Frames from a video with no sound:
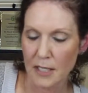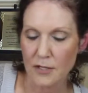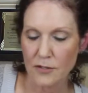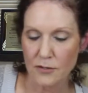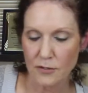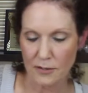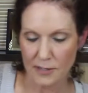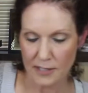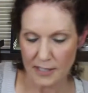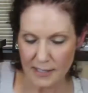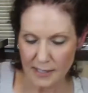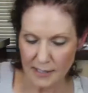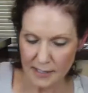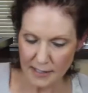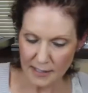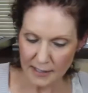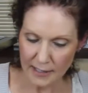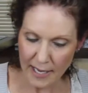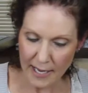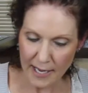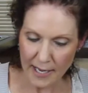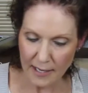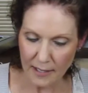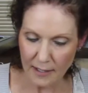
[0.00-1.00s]
So this is
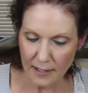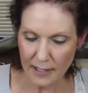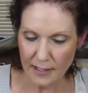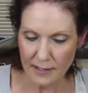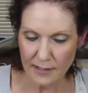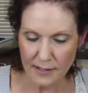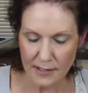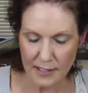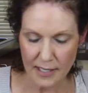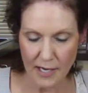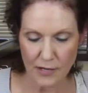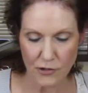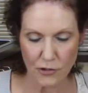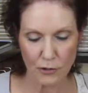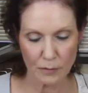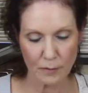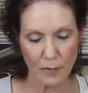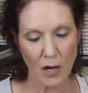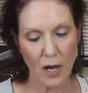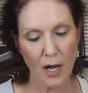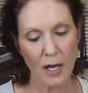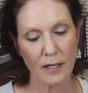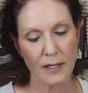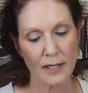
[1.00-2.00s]
laying inside your
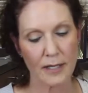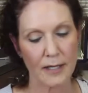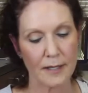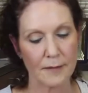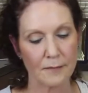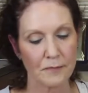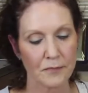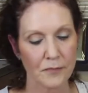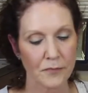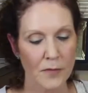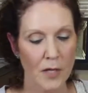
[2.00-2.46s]
pocket.